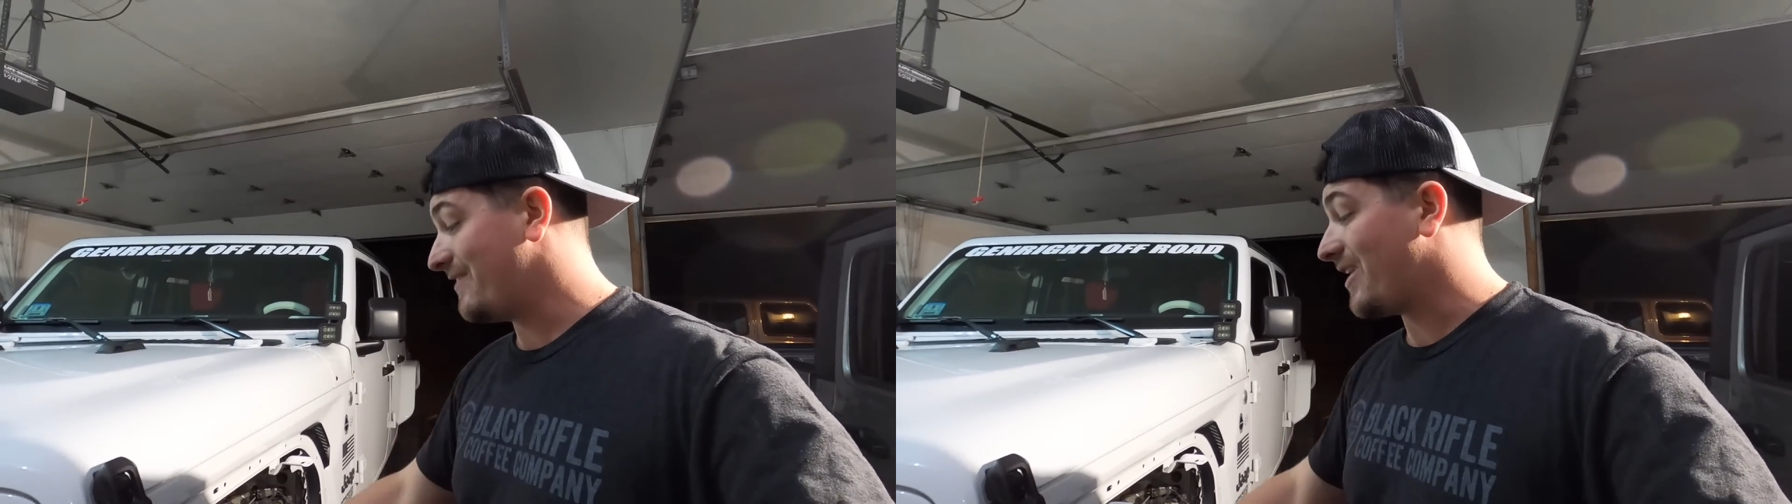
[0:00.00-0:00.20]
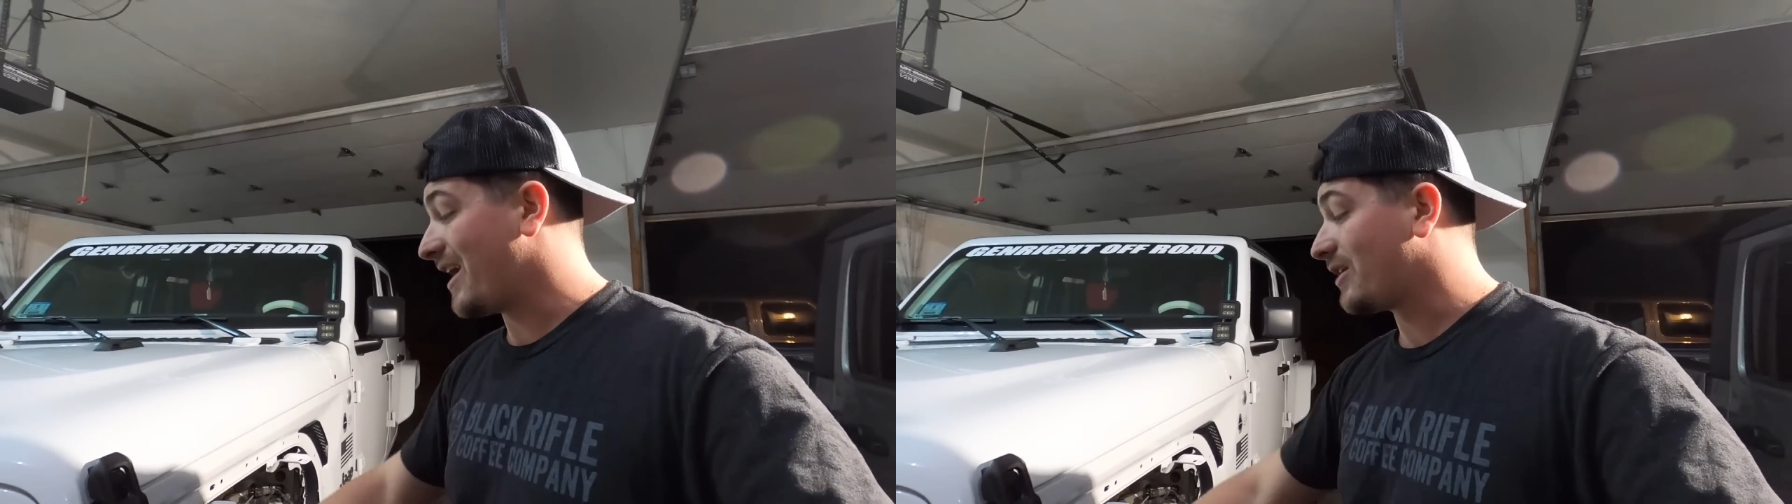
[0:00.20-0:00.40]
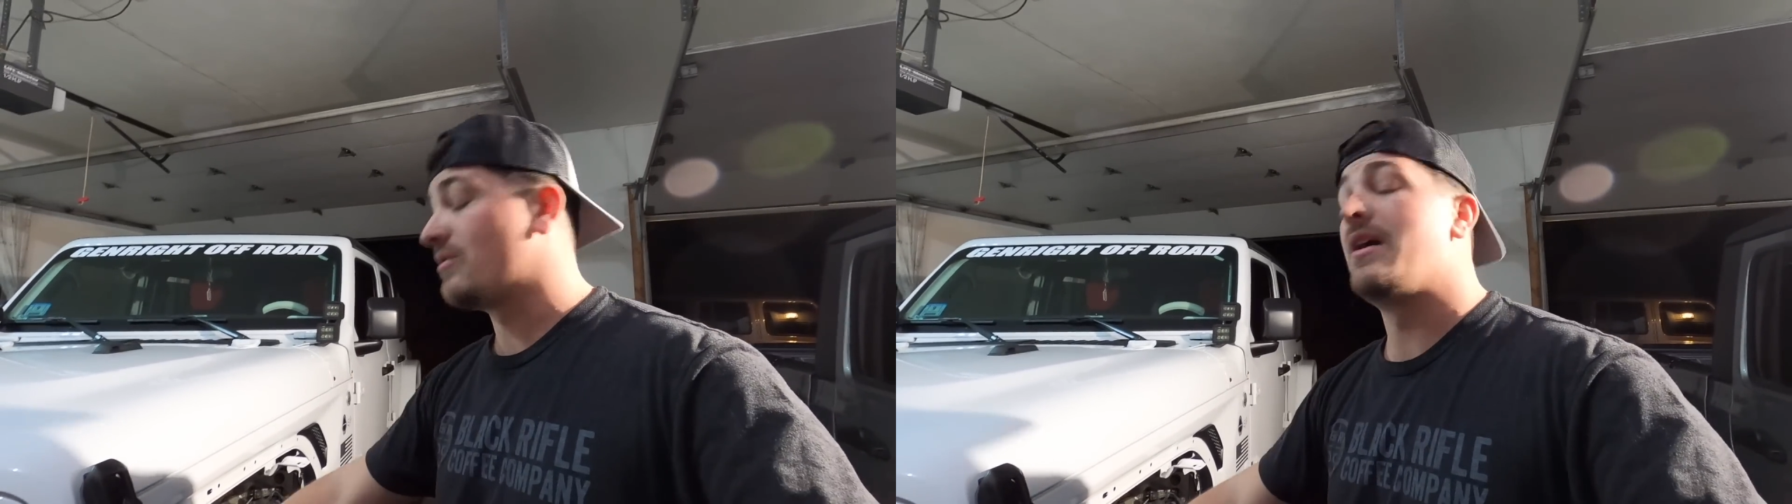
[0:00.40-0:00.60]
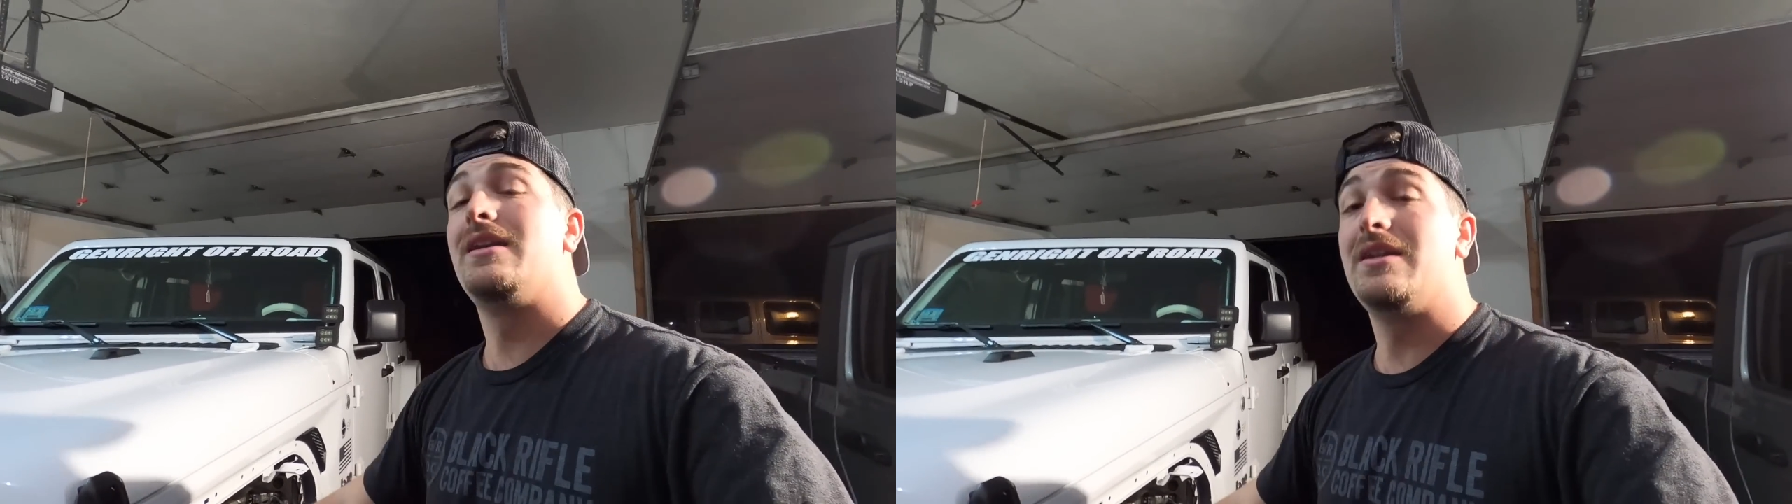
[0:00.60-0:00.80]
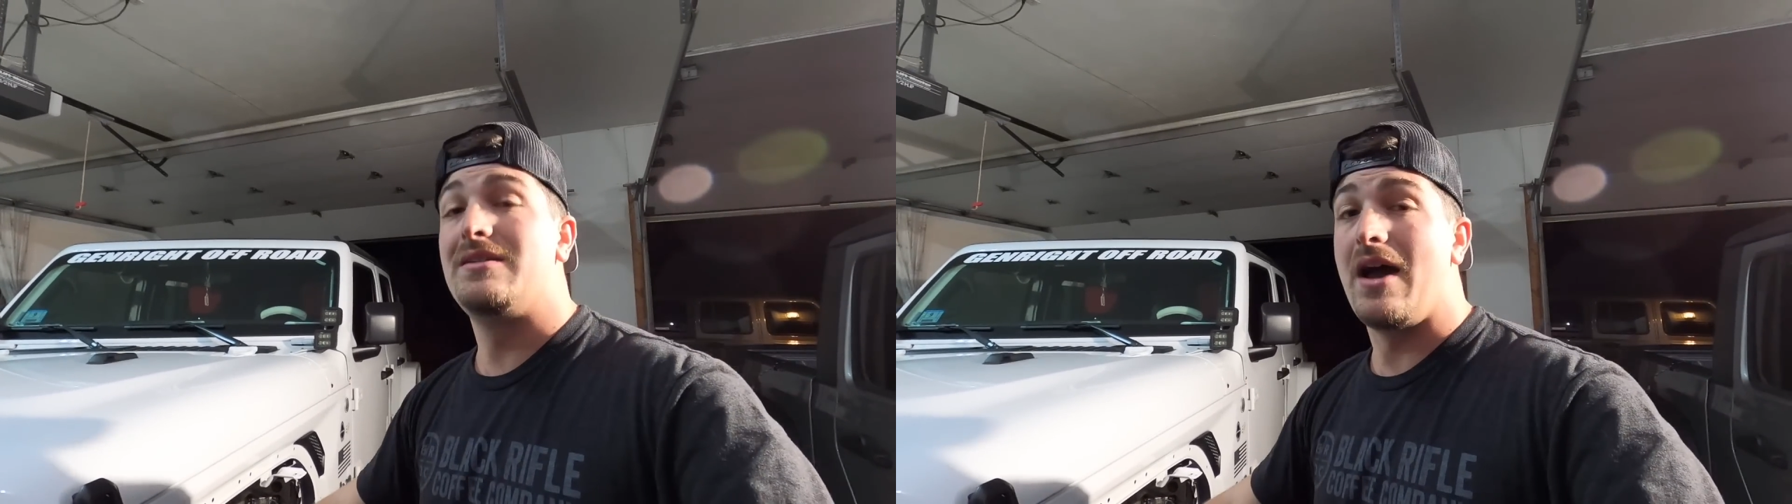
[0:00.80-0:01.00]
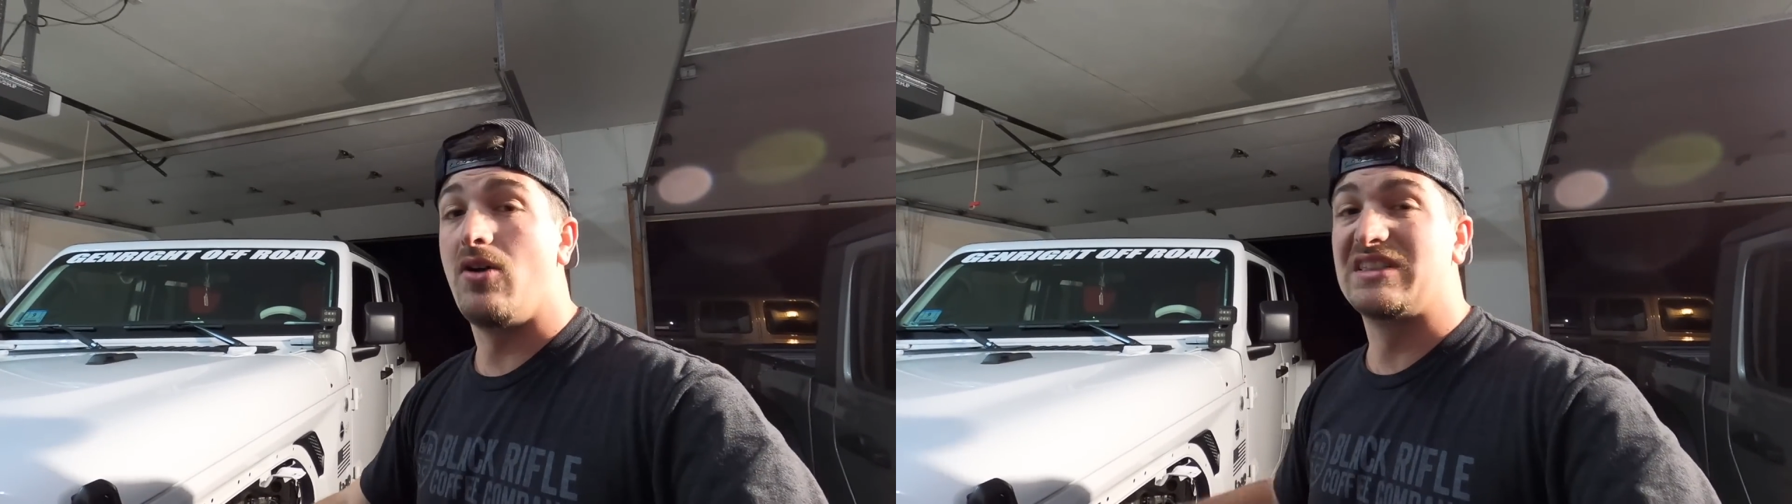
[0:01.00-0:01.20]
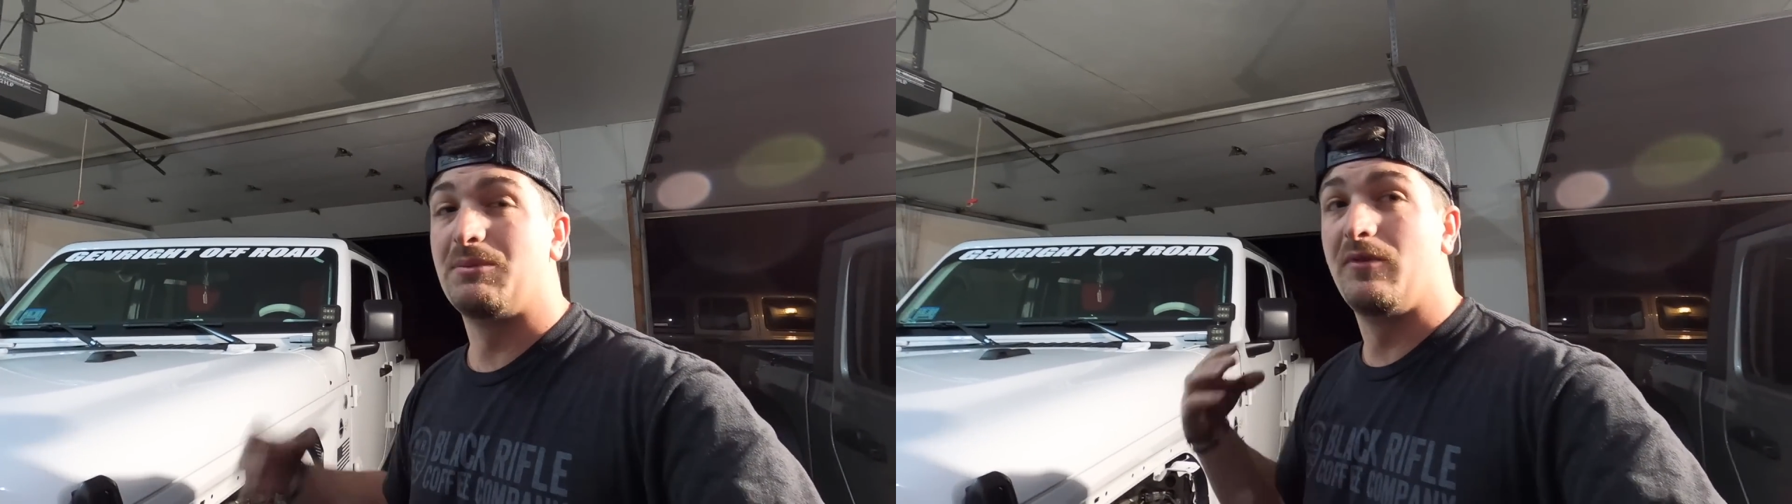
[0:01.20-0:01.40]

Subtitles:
And then I grinded down some